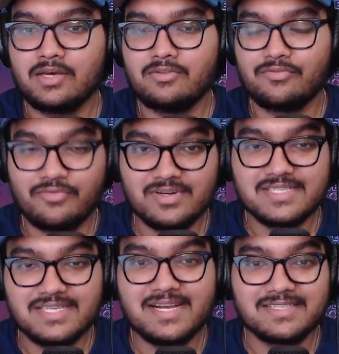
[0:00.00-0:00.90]
the
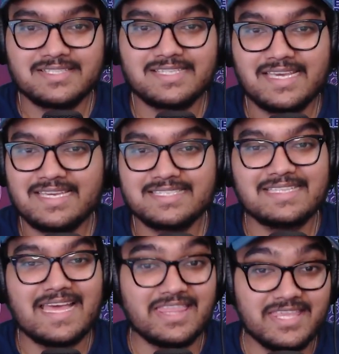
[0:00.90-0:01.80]
first thing I'll say is
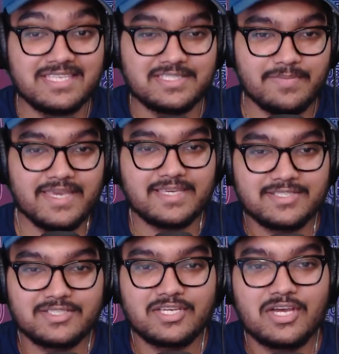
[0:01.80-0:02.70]
that this
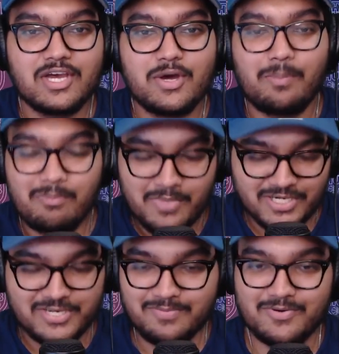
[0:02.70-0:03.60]
makes
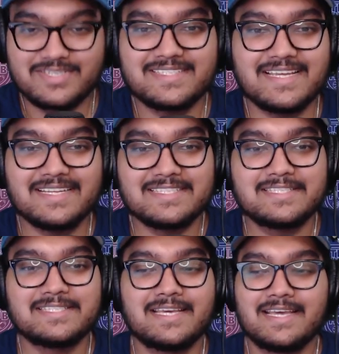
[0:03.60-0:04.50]
much more sense,